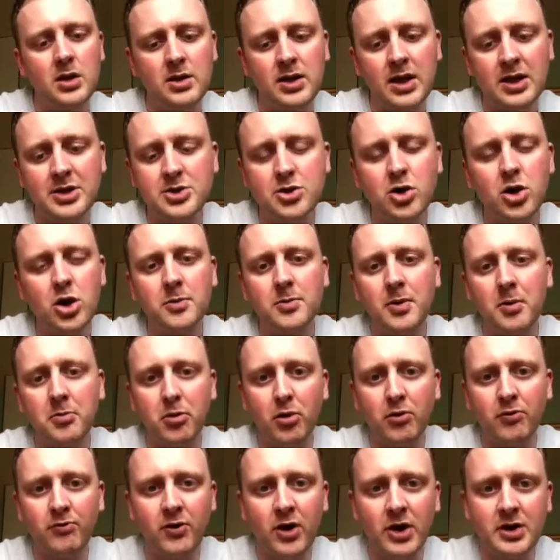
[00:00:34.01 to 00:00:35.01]
Let's talk about
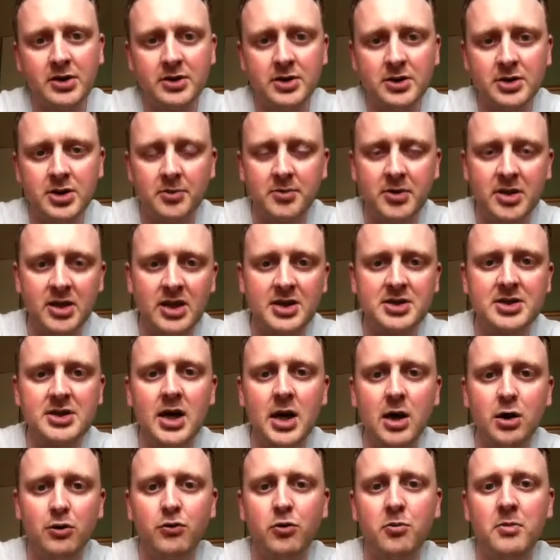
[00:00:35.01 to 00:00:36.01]
both fighters. Let's
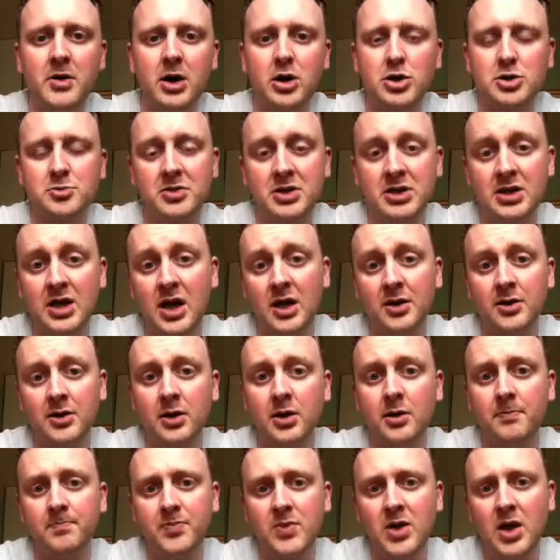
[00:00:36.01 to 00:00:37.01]
start off with
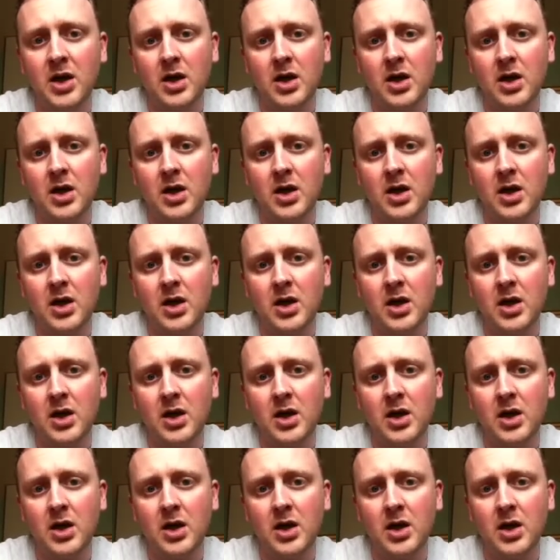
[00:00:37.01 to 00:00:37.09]
Maidana.